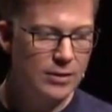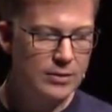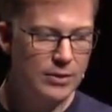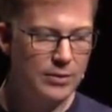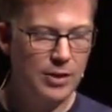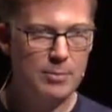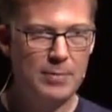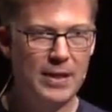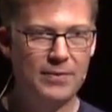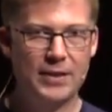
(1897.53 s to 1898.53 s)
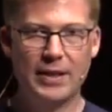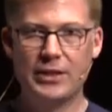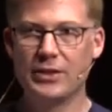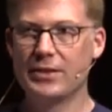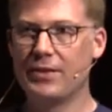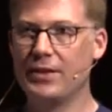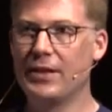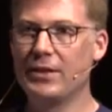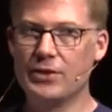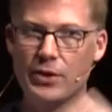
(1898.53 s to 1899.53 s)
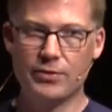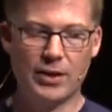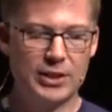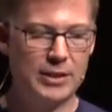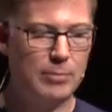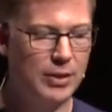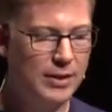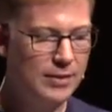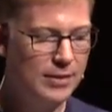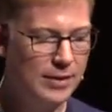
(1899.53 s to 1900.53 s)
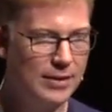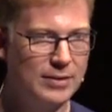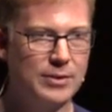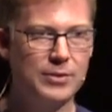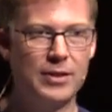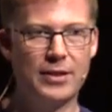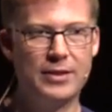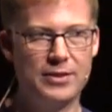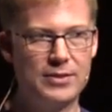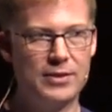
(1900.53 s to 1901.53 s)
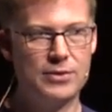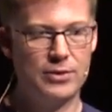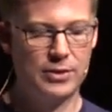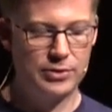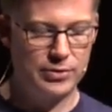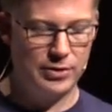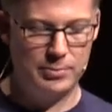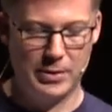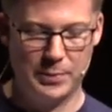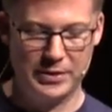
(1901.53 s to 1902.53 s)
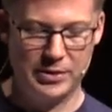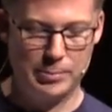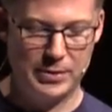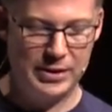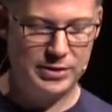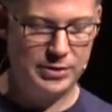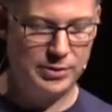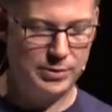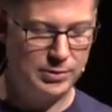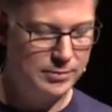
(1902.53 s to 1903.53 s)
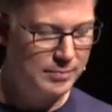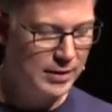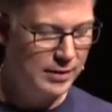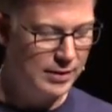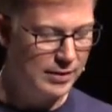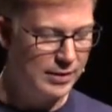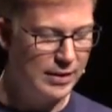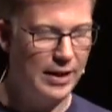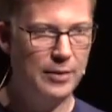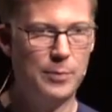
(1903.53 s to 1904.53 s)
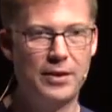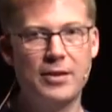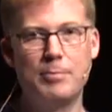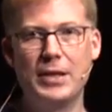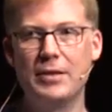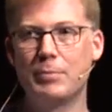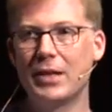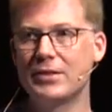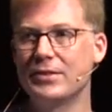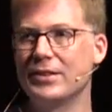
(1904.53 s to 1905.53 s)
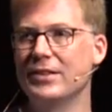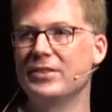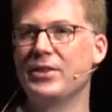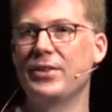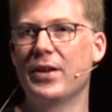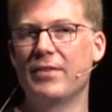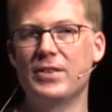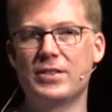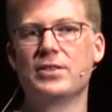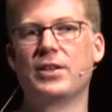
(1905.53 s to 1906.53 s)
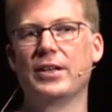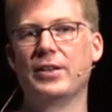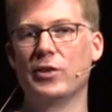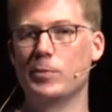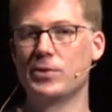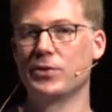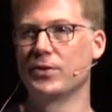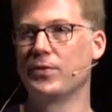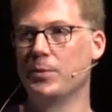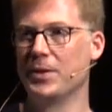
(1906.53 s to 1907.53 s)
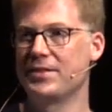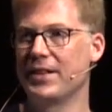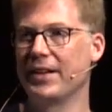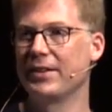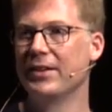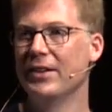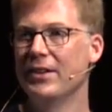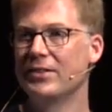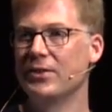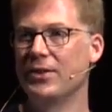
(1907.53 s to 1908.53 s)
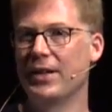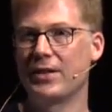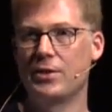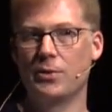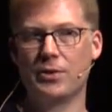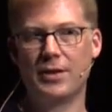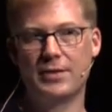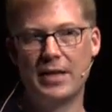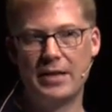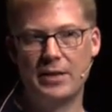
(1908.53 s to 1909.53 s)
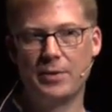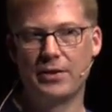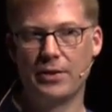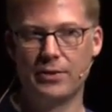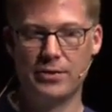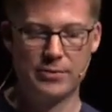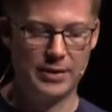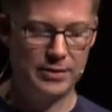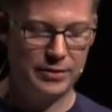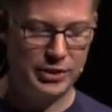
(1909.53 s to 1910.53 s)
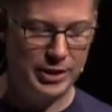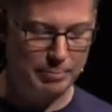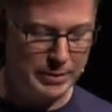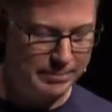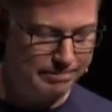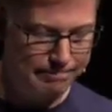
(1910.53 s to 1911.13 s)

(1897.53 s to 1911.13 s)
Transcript: So the Open Power Foundation is a thing there as the overarching body. So the idea is that it's not controlled by one corporation at all. And one of the big pluses is that you have this entire open source firmware stack. So you can actually audit exactly what the code is running on the chip.